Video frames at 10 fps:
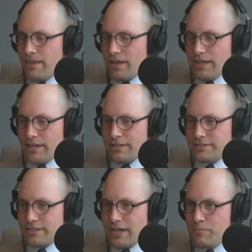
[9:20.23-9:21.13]
And
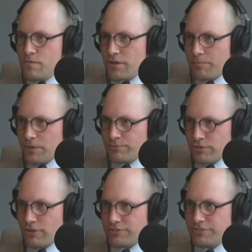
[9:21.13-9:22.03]
I moved up here from
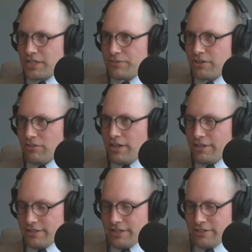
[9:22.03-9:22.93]
Charleston, South
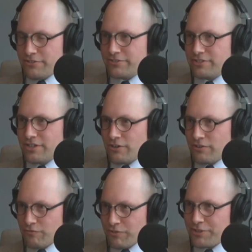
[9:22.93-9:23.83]
Carolina, and there's a
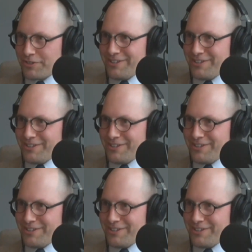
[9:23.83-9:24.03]
really